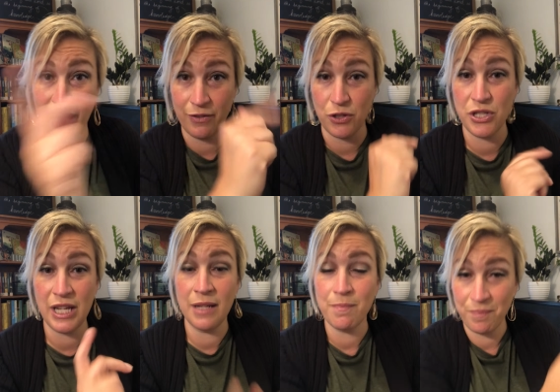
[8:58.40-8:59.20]
out of your
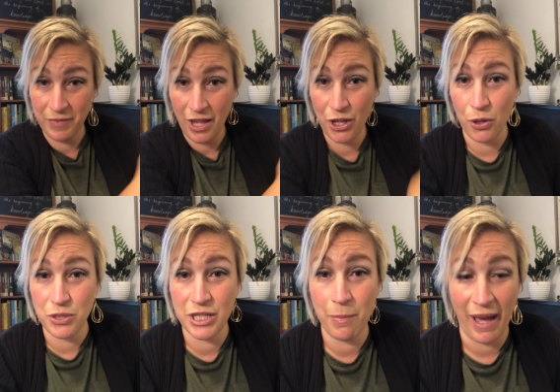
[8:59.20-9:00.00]
seat, go
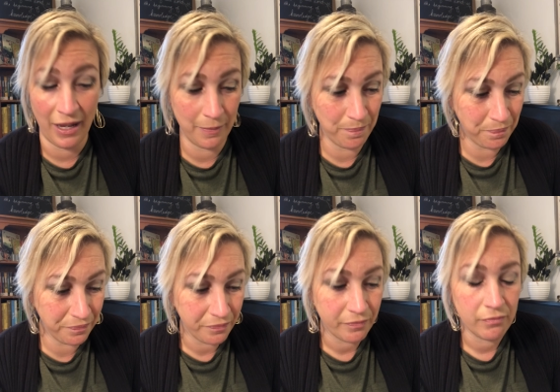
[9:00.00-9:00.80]
to the back.
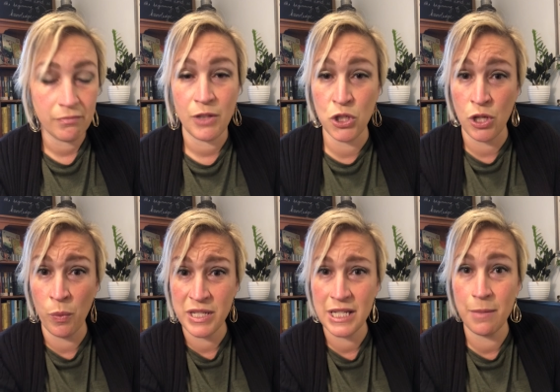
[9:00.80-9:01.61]
So I
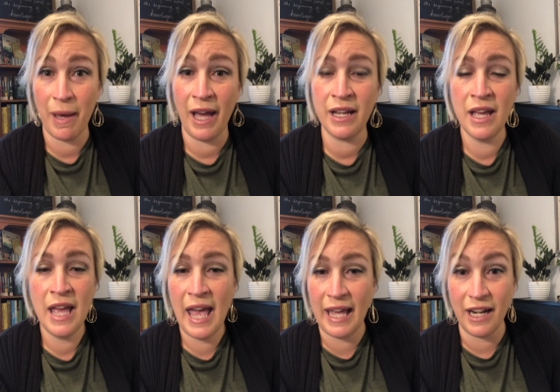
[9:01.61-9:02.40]
went to the back
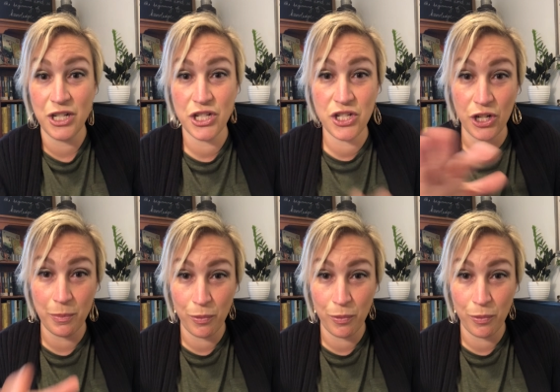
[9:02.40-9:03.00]
and I just started